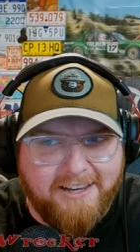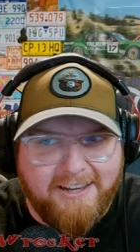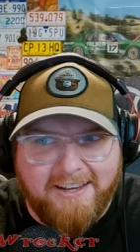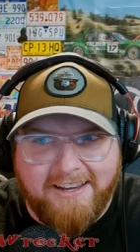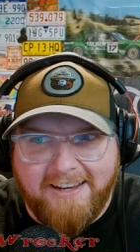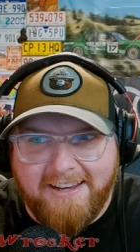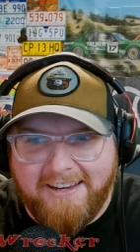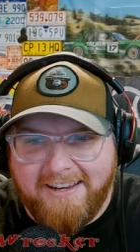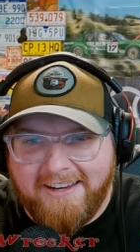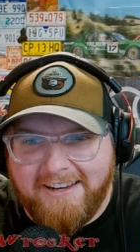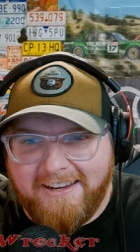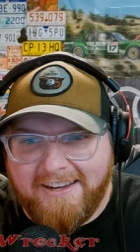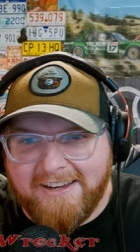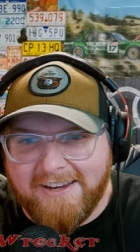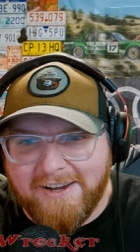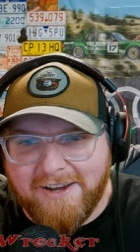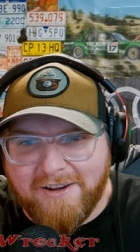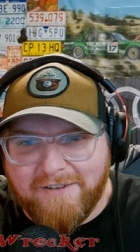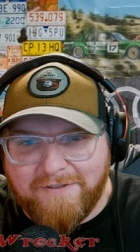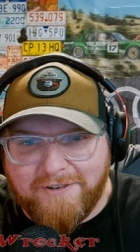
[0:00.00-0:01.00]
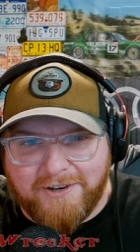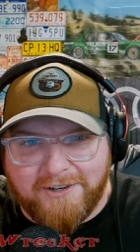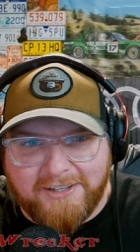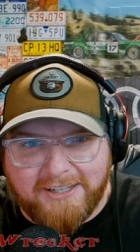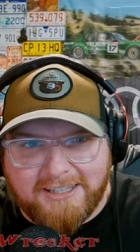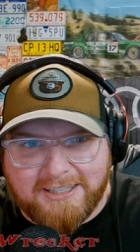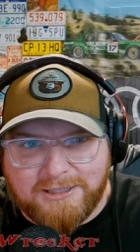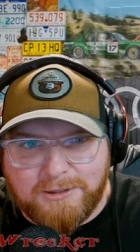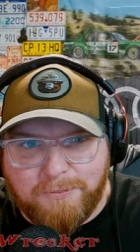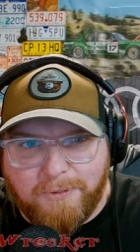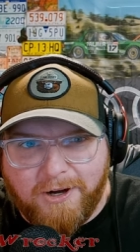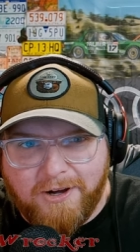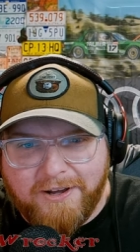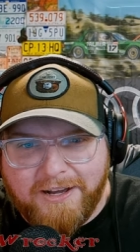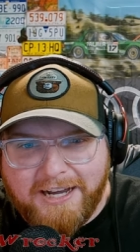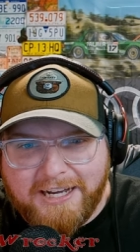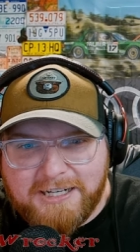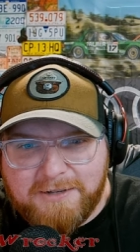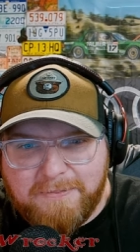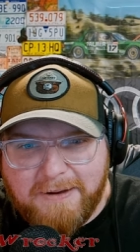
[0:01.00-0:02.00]
if you're in like a small
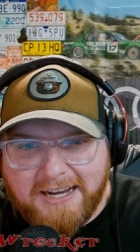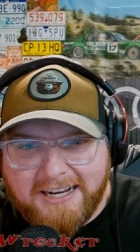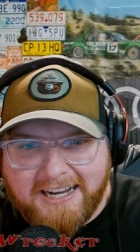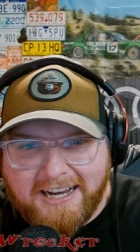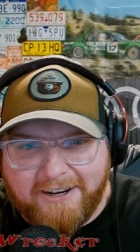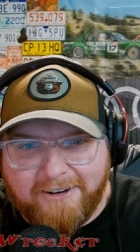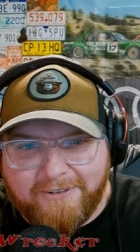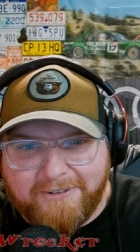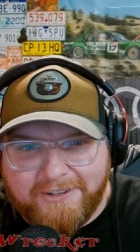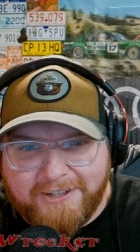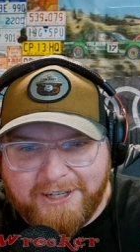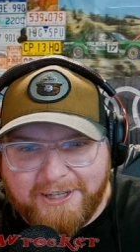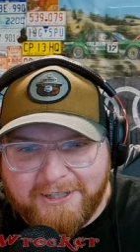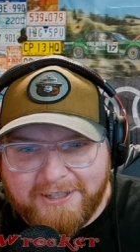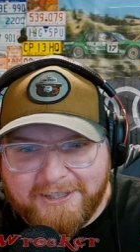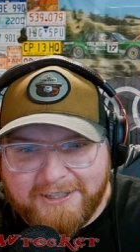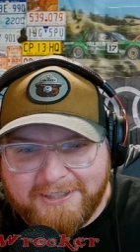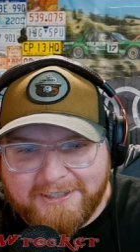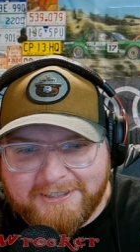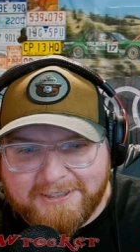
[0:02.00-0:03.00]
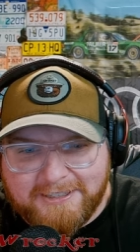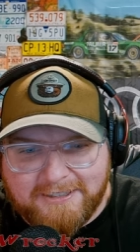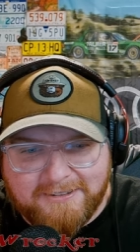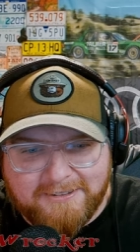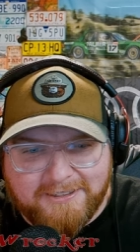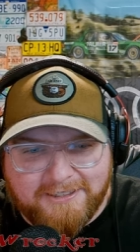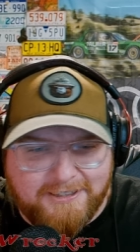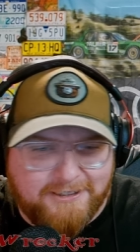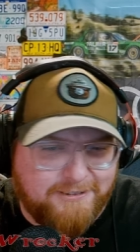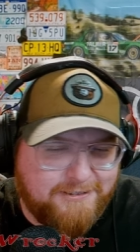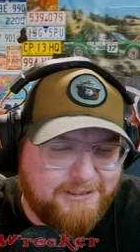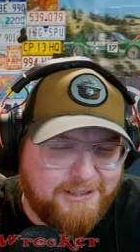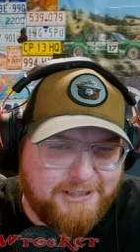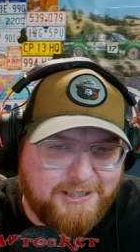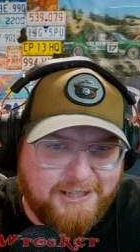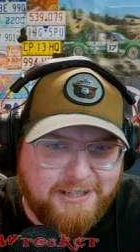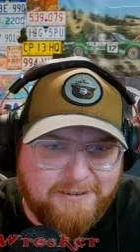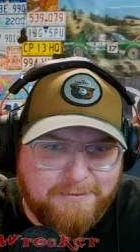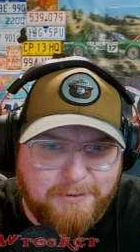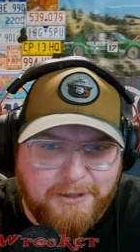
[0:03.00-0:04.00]
hatchback, I don't think, uh, you know, you're
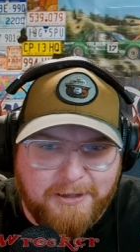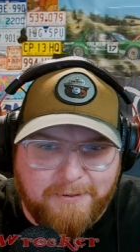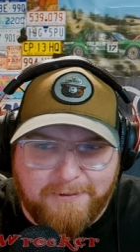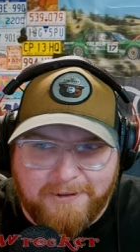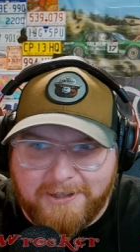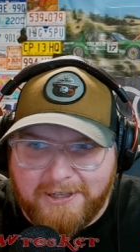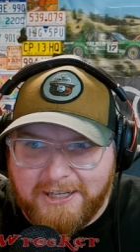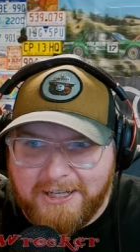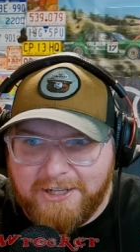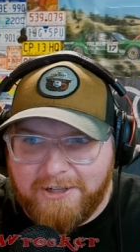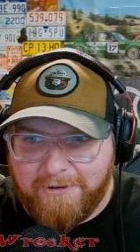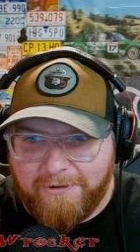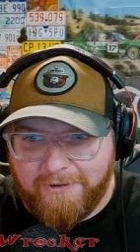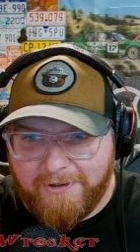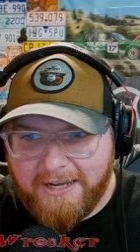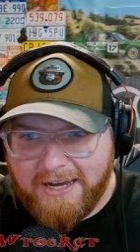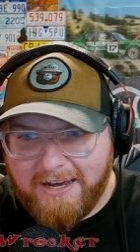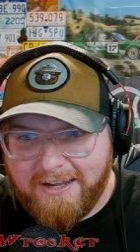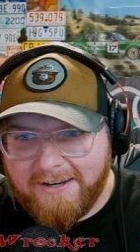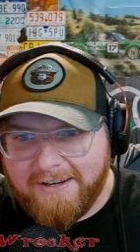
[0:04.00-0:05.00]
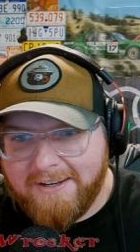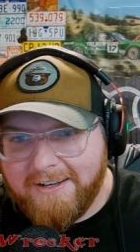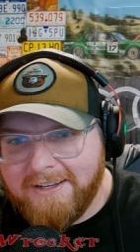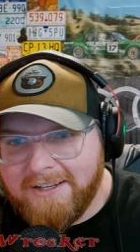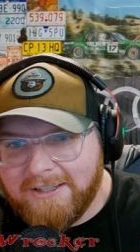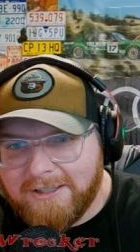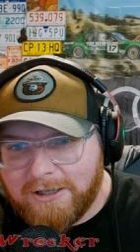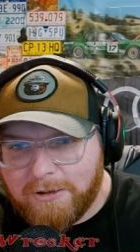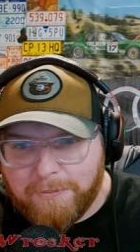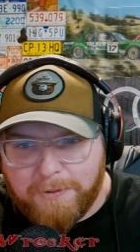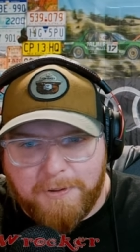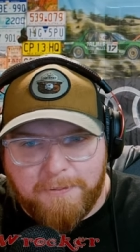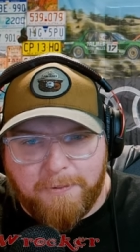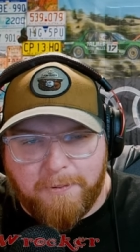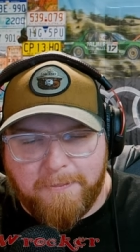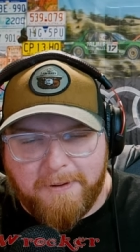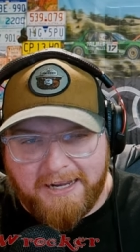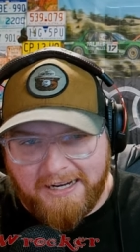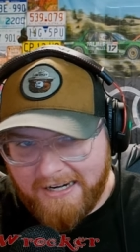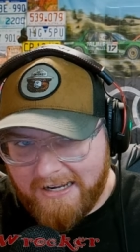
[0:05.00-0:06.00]
going to be able to get through that or people
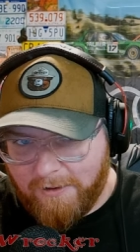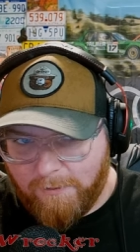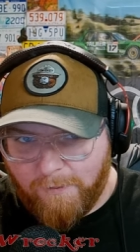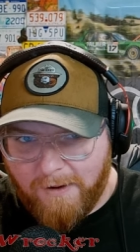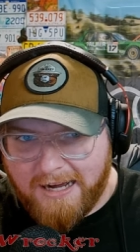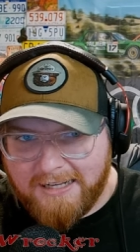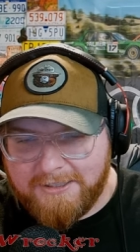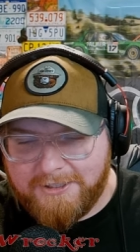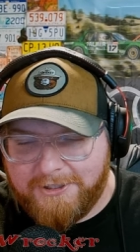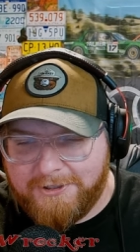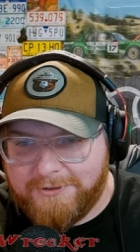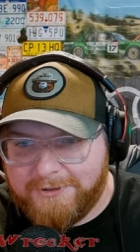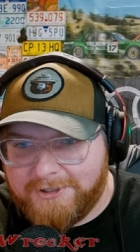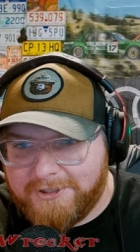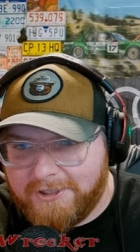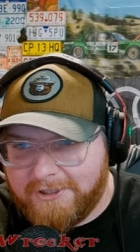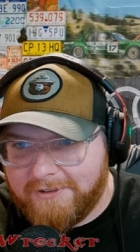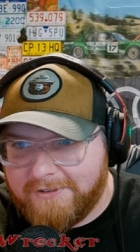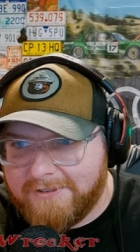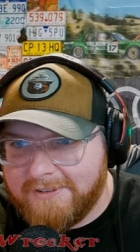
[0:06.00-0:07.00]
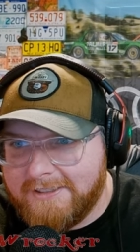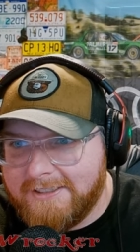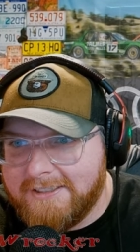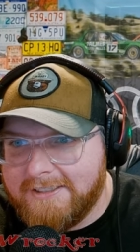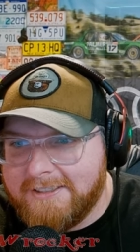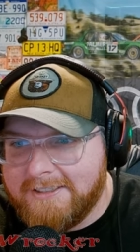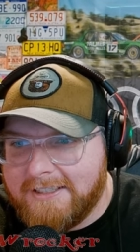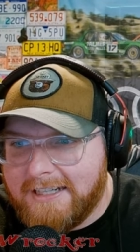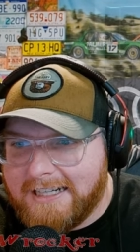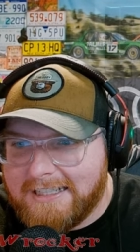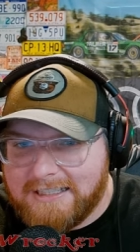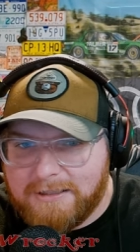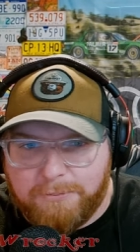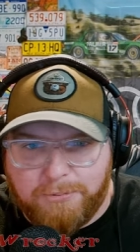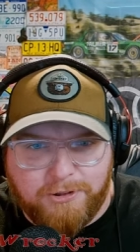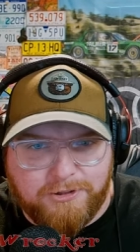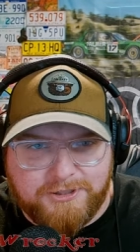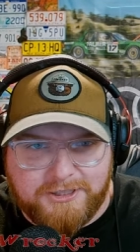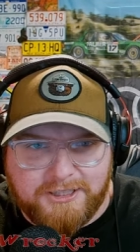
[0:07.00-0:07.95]
might not want to. So I suppose